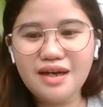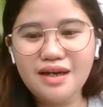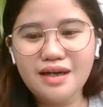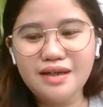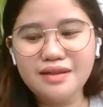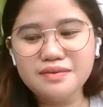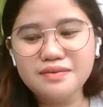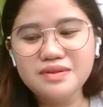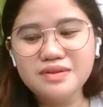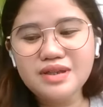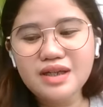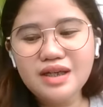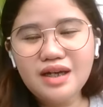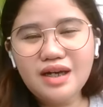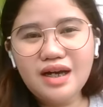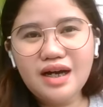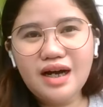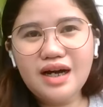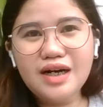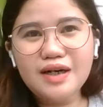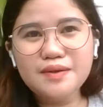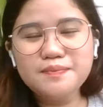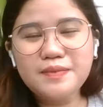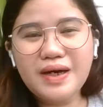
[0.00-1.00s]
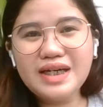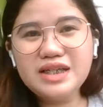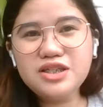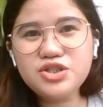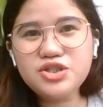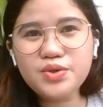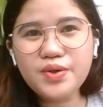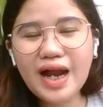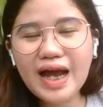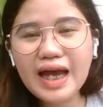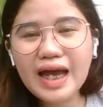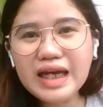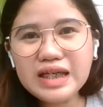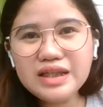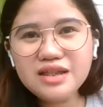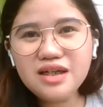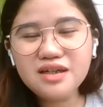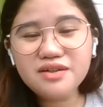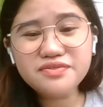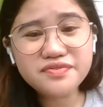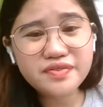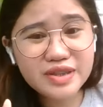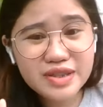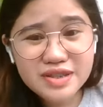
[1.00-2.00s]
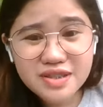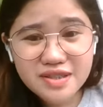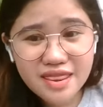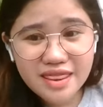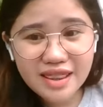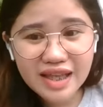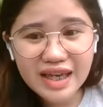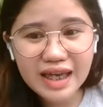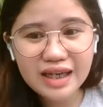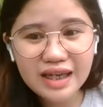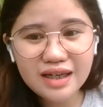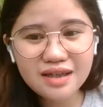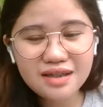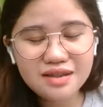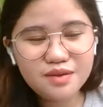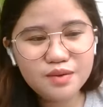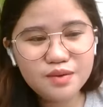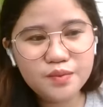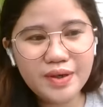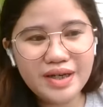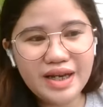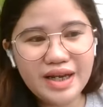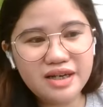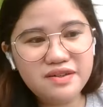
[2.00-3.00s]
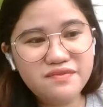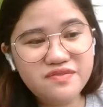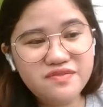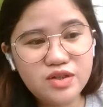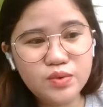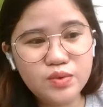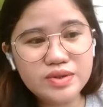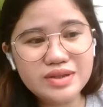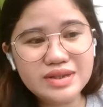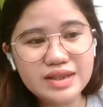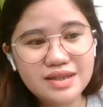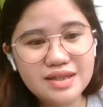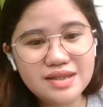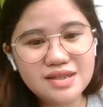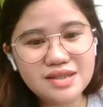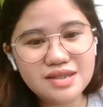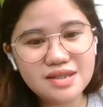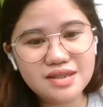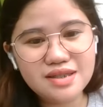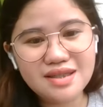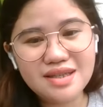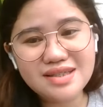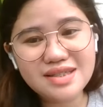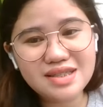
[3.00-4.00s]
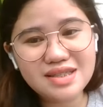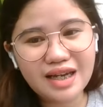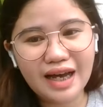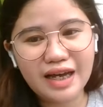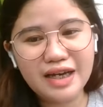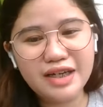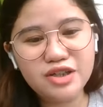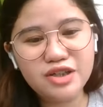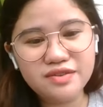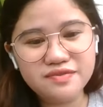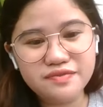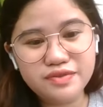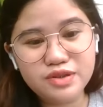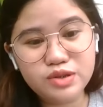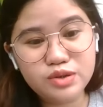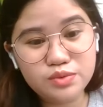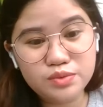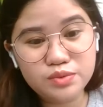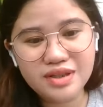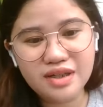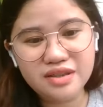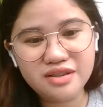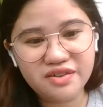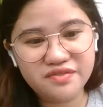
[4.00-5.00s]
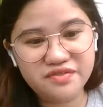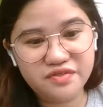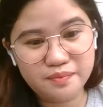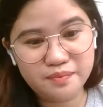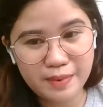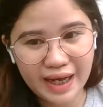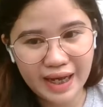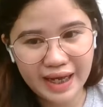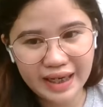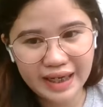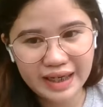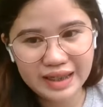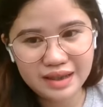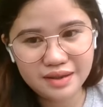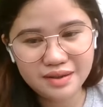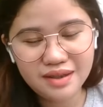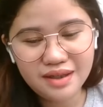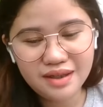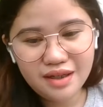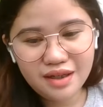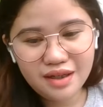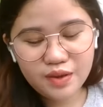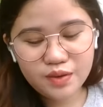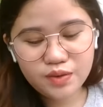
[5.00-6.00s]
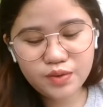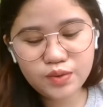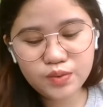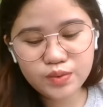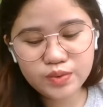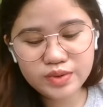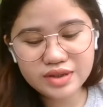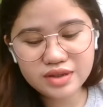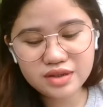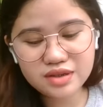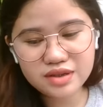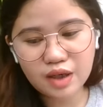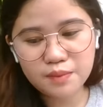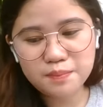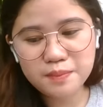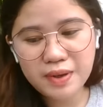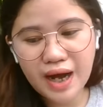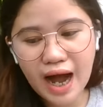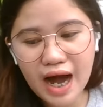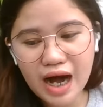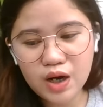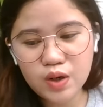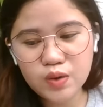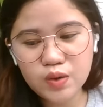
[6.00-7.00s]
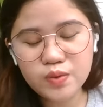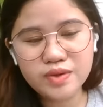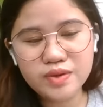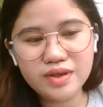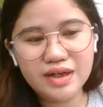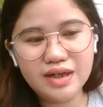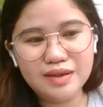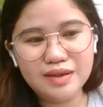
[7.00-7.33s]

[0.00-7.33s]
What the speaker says: And I tried first thing when I noticed this kind of student of mine who's somehow